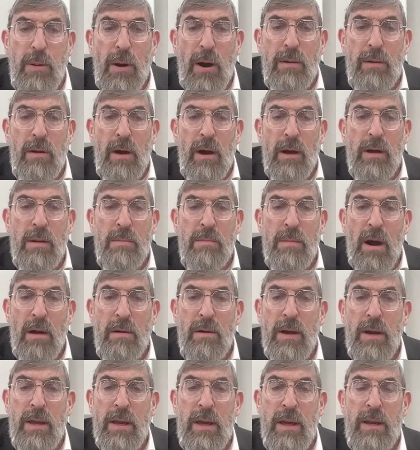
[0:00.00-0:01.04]
upon a
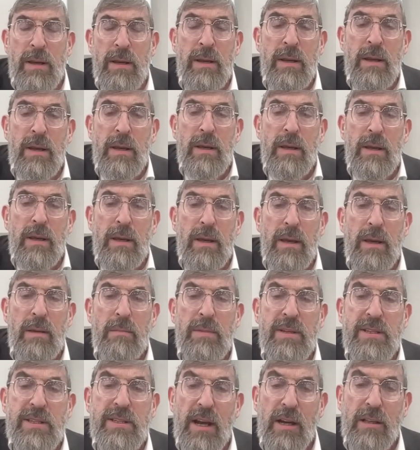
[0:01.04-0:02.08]
Gemara in
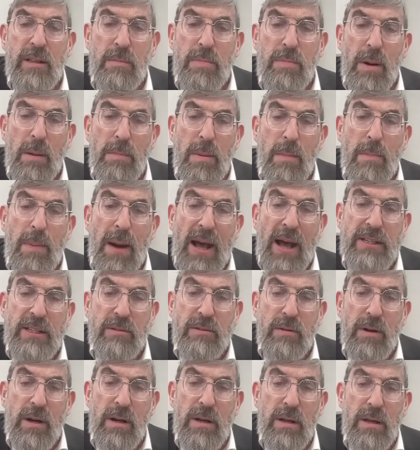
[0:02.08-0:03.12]
Masechta Baba
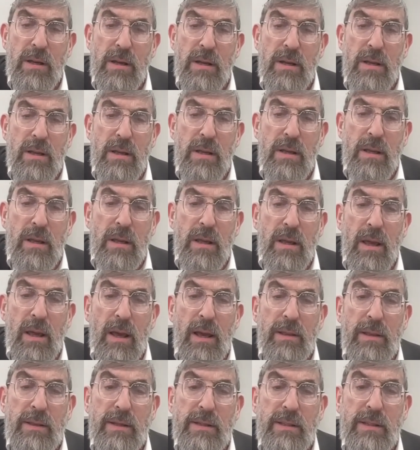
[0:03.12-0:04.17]
Basra.
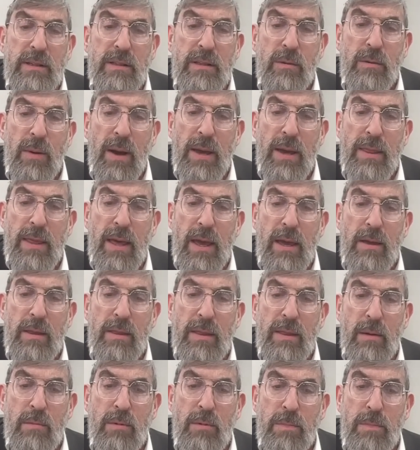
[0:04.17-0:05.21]
And this is the way
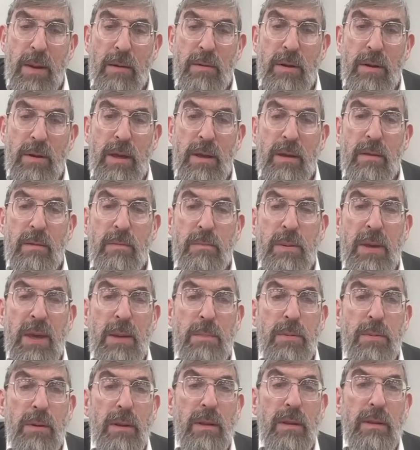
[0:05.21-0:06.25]
they would bury
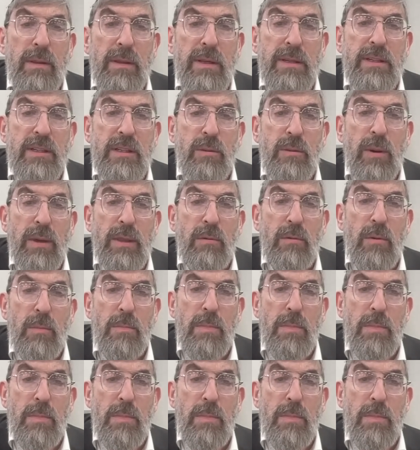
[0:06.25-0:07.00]
people. This is the way they